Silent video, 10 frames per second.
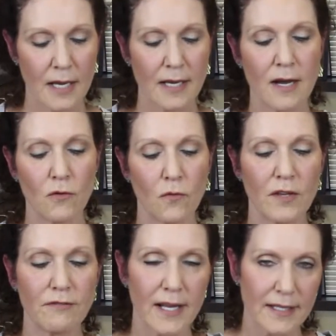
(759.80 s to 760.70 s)
Now,
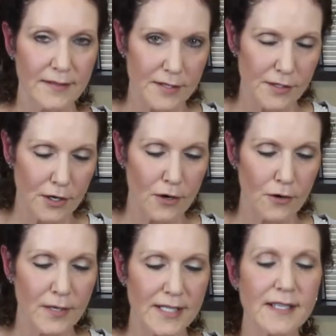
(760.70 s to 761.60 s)
if I let this
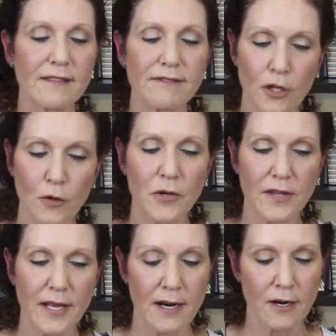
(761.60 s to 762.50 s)
go, it's going to fill up
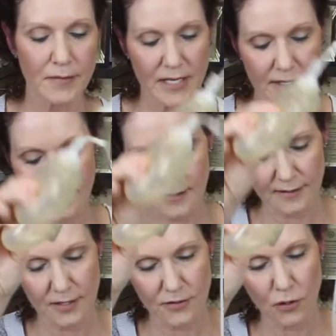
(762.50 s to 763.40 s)
with air because
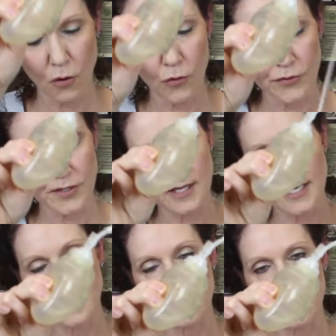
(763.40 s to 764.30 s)
there's holes in
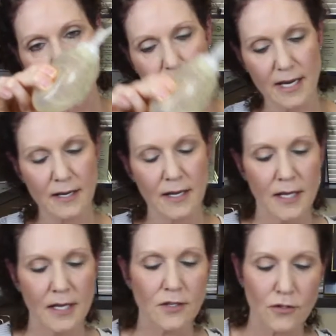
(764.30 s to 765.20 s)
the end of the drain.
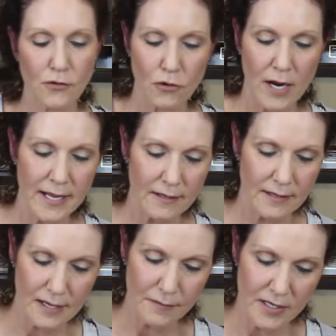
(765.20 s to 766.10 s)
So try and
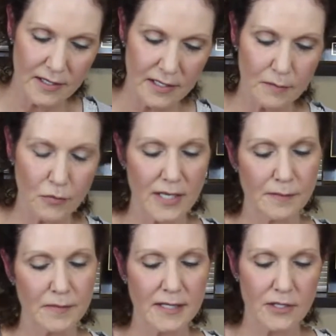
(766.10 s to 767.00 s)
keep it in the
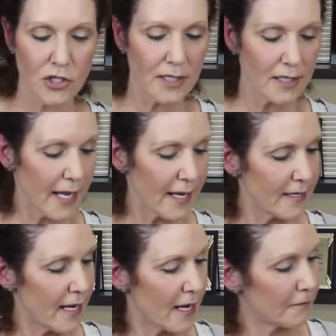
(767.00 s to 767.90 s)
compressed position, lay
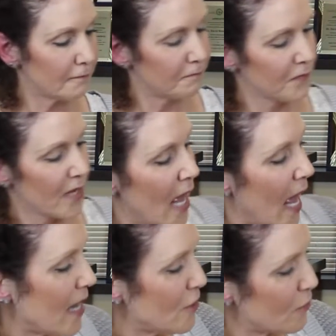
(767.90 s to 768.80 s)
it down,
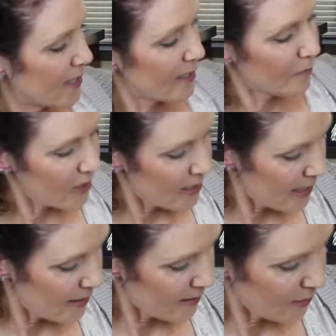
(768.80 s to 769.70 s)
and you would simply
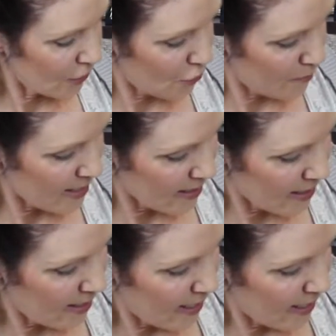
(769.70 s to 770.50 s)
take this tubing